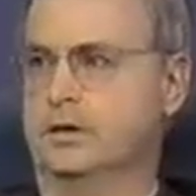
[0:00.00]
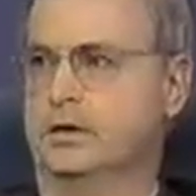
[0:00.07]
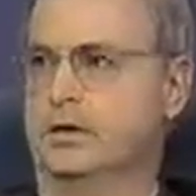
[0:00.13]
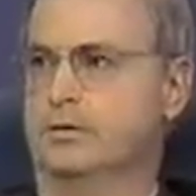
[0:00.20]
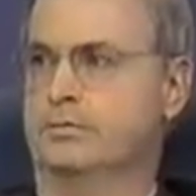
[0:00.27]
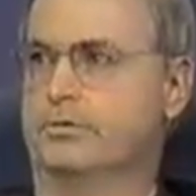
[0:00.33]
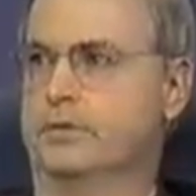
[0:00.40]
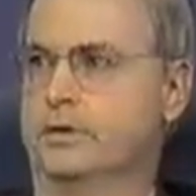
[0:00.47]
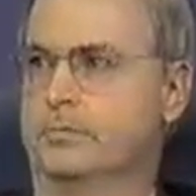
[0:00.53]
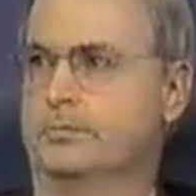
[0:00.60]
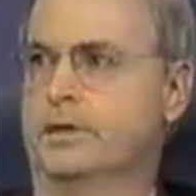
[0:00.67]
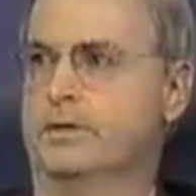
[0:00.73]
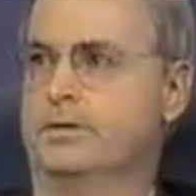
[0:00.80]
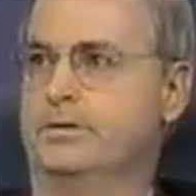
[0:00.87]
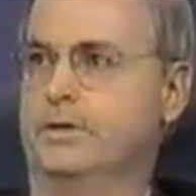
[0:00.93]
deal of harm, and
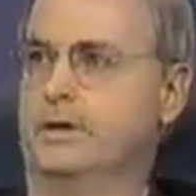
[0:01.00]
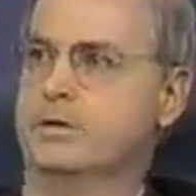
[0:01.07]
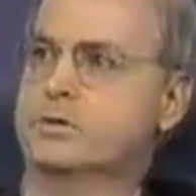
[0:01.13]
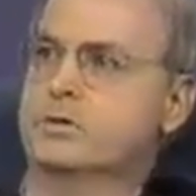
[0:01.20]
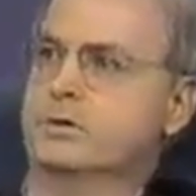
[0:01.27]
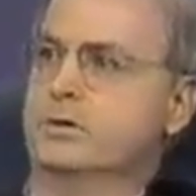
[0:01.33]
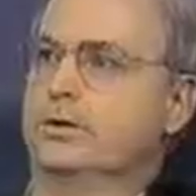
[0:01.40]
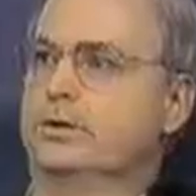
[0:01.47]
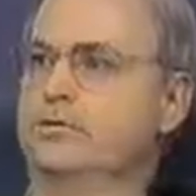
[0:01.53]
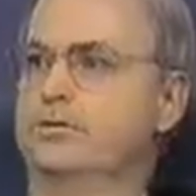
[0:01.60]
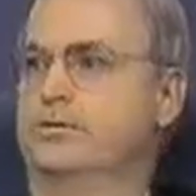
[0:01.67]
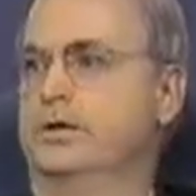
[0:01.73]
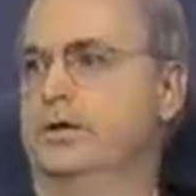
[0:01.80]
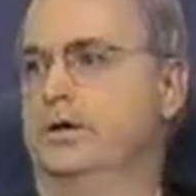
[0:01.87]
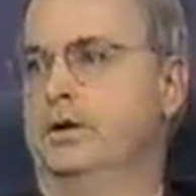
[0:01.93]
I think it's sort of
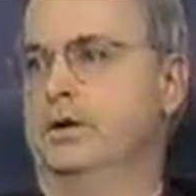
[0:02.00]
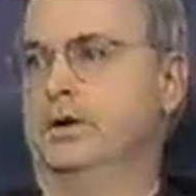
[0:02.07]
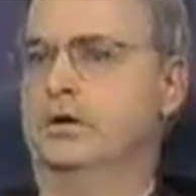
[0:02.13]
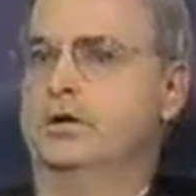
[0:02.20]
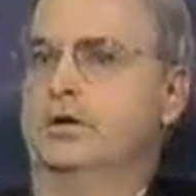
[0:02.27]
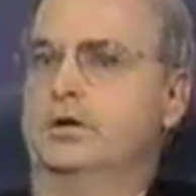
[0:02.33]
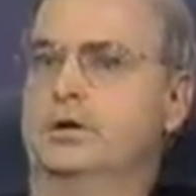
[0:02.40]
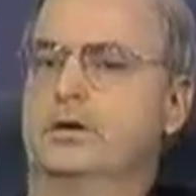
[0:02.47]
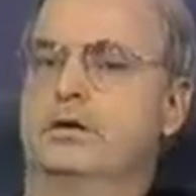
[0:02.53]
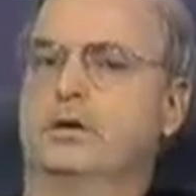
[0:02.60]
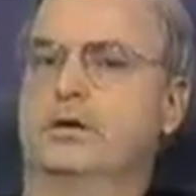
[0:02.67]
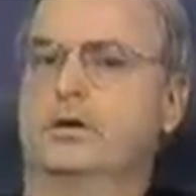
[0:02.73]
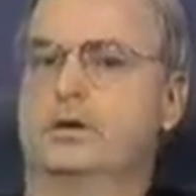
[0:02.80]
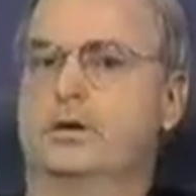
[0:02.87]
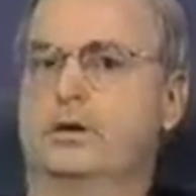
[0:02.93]
the
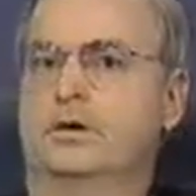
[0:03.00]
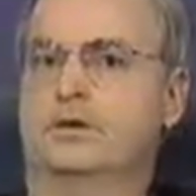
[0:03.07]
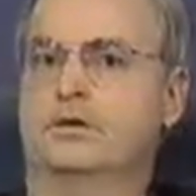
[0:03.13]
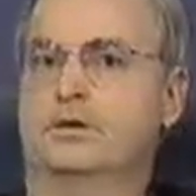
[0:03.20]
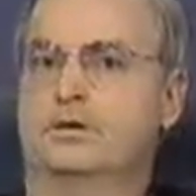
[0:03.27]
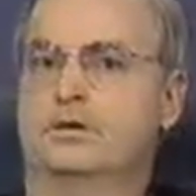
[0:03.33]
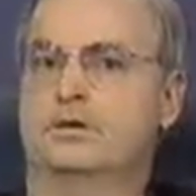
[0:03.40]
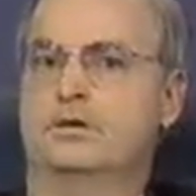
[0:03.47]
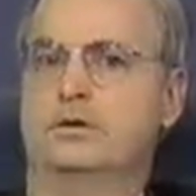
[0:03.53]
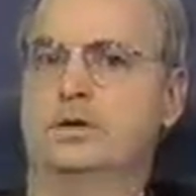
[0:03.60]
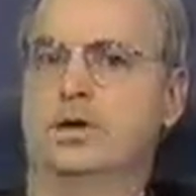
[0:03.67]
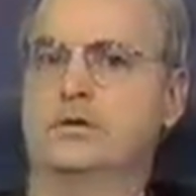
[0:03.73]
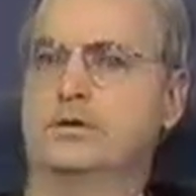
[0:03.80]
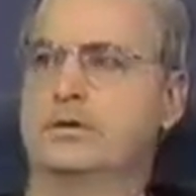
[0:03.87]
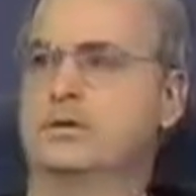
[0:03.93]
uh, the
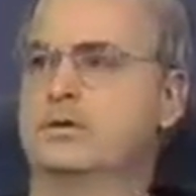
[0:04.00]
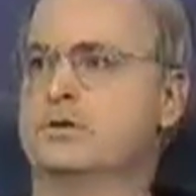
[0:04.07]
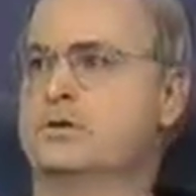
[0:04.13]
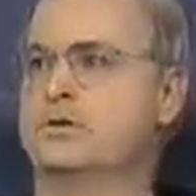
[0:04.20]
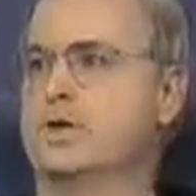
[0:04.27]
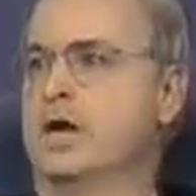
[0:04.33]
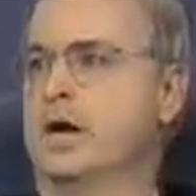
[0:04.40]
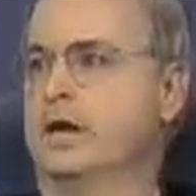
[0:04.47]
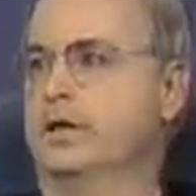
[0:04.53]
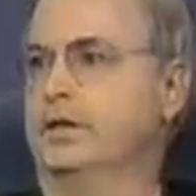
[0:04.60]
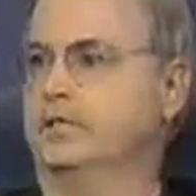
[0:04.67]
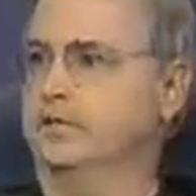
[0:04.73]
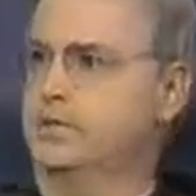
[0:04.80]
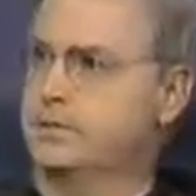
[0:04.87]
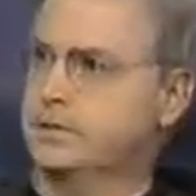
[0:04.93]
other side
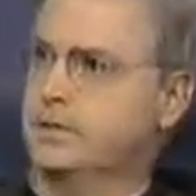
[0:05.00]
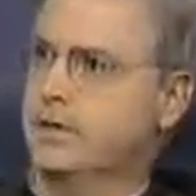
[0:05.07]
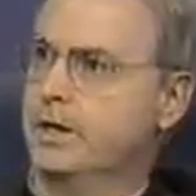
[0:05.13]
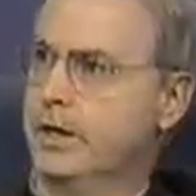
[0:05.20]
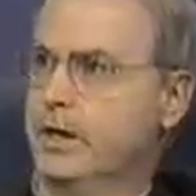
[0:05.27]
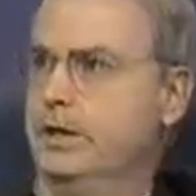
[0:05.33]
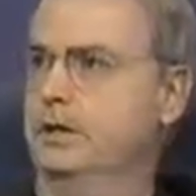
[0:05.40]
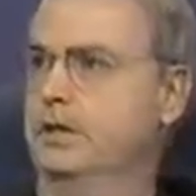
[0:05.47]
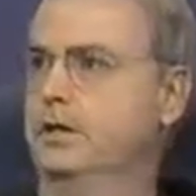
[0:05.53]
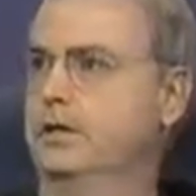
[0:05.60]
of the attack,